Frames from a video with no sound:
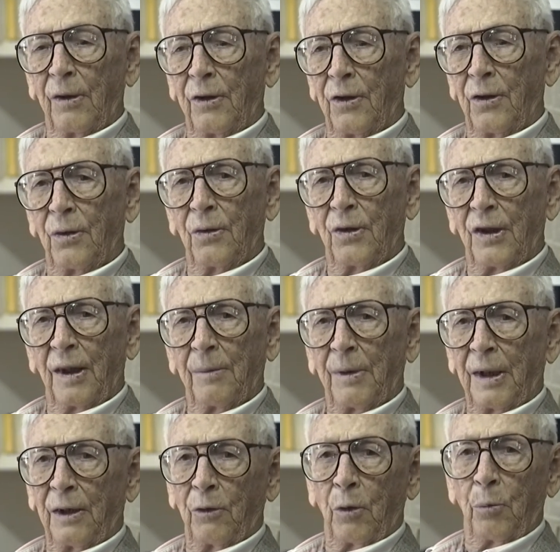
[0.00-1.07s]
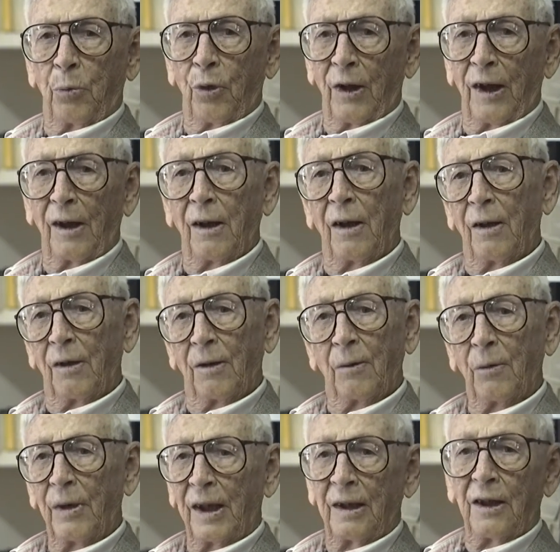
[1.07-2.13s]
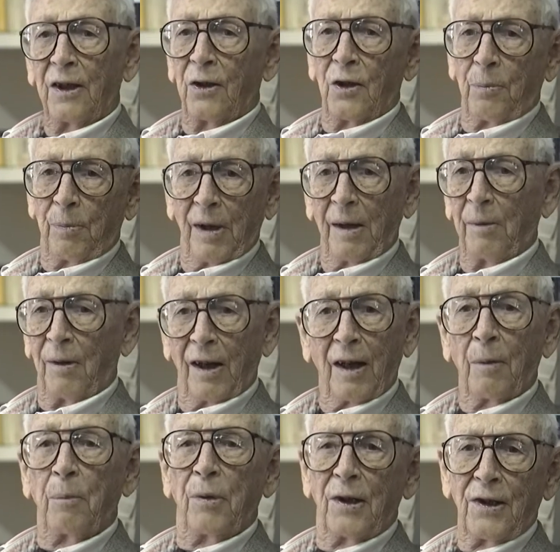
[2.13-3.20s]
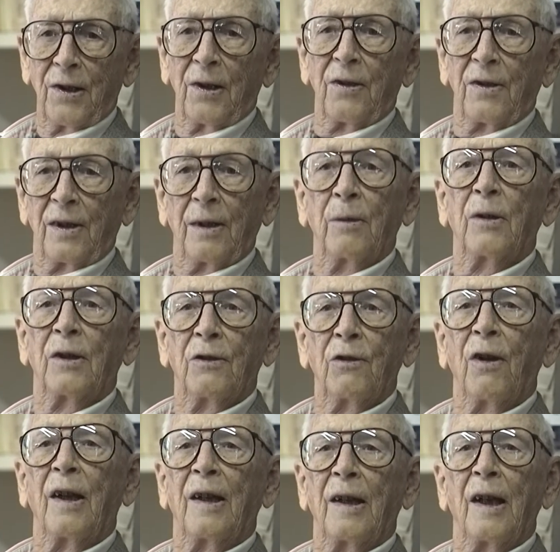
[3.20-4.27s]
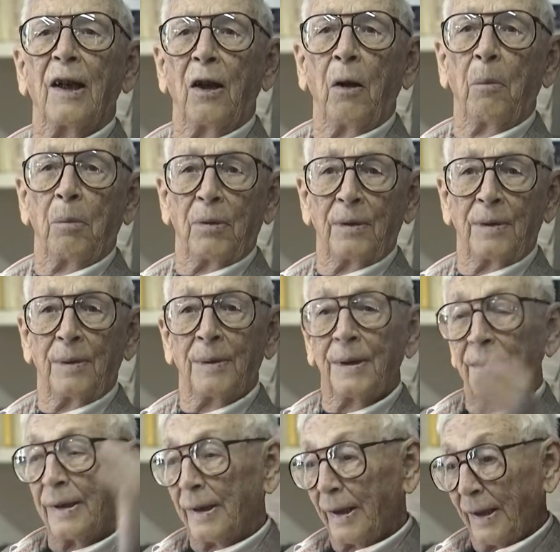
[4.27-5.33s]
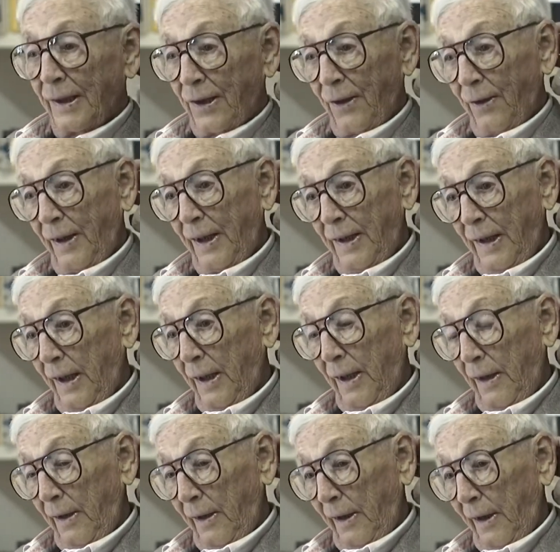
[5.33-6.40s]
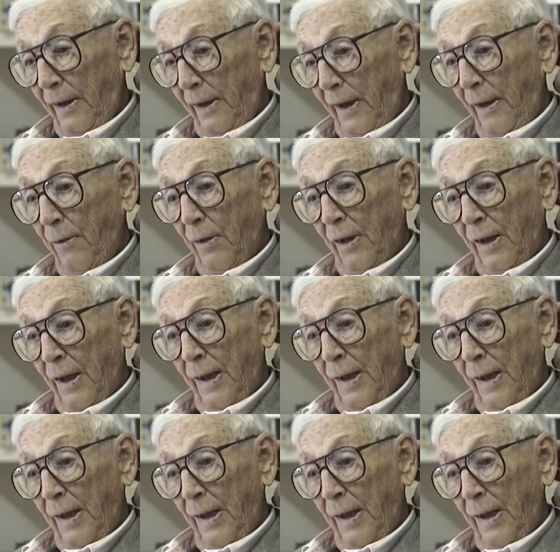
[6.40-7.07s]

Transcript: do something that would put a weekly newspaper out of business. They would try to help, and so they did, and, and they were